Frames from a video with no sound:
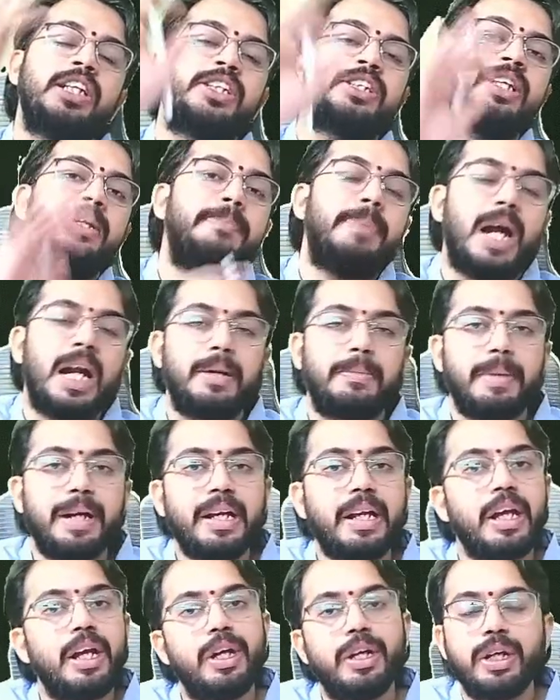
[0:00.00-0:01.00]
department
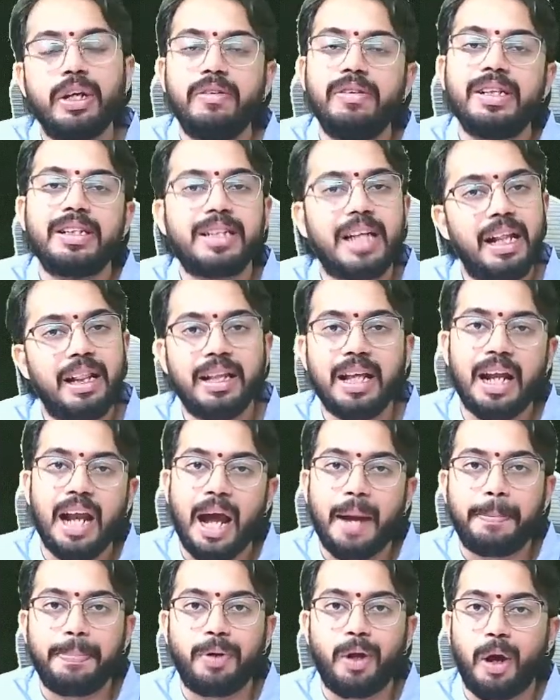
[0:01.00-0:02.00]
you will sell the
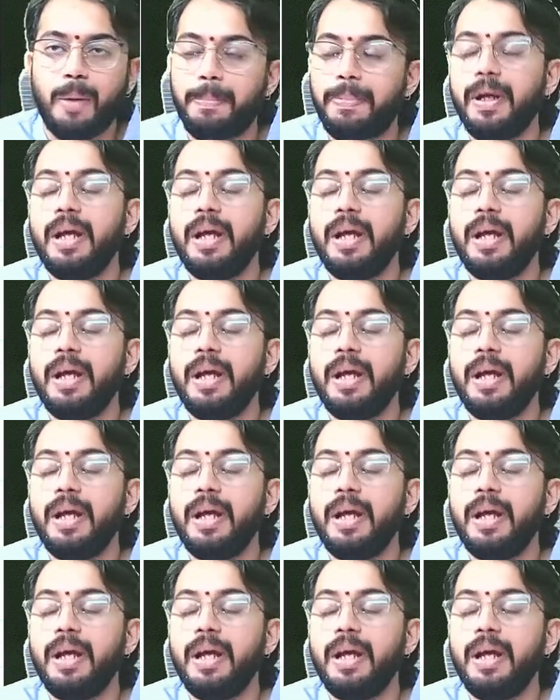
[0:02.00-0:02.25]
laptop.